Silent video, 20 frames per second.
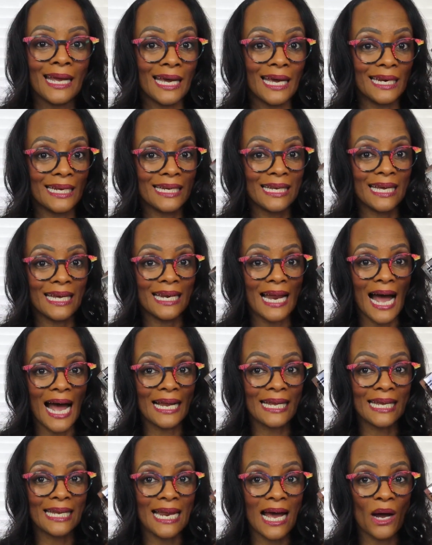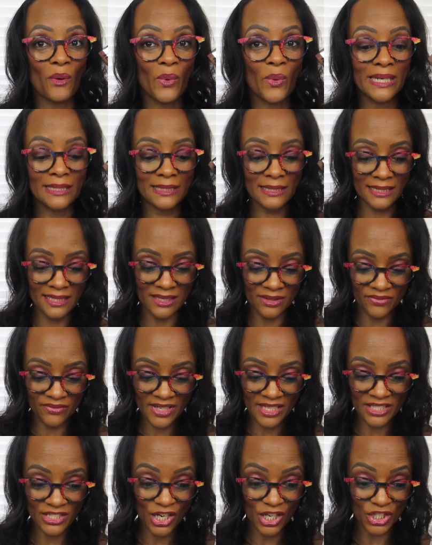And again, I cannot wait to give
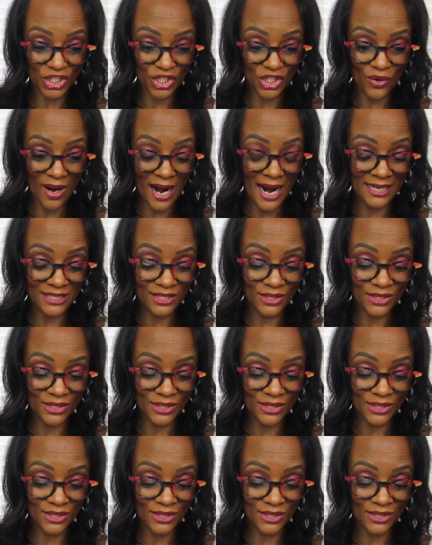this a try.